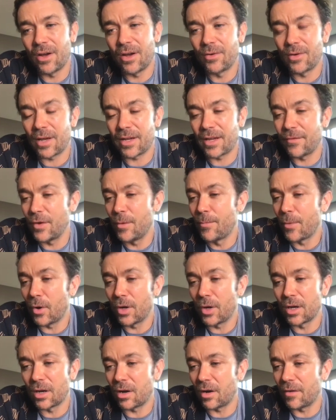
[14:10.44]
like if you
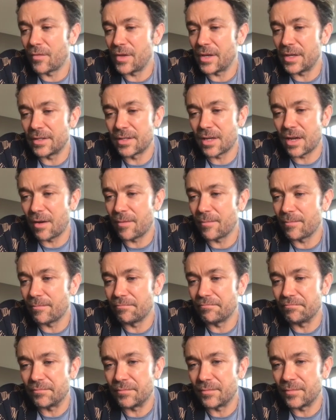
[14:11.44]
boil a lot of
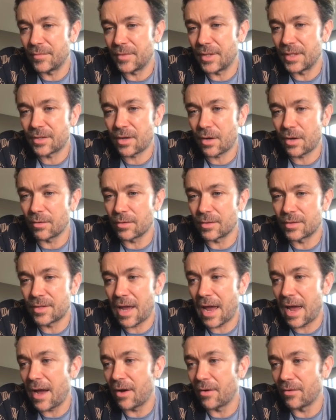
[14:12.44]
these cults
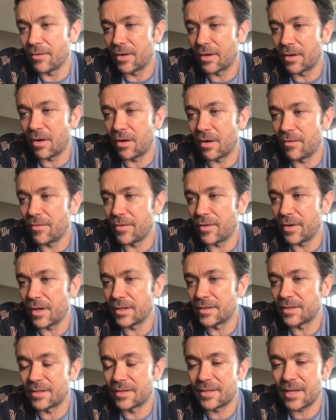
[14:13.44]
down, a lot of
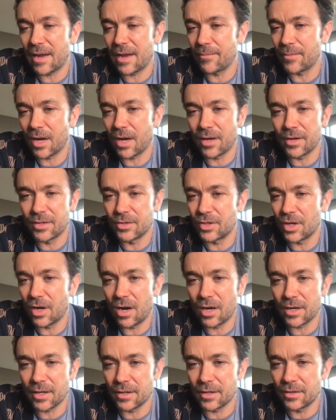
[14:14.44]
it's the same kind of
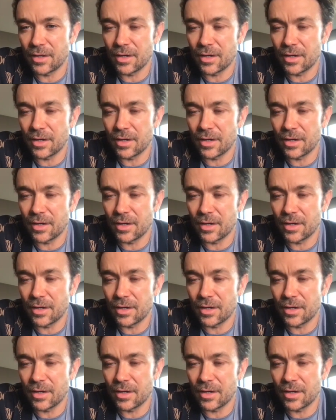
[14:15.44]
jargon,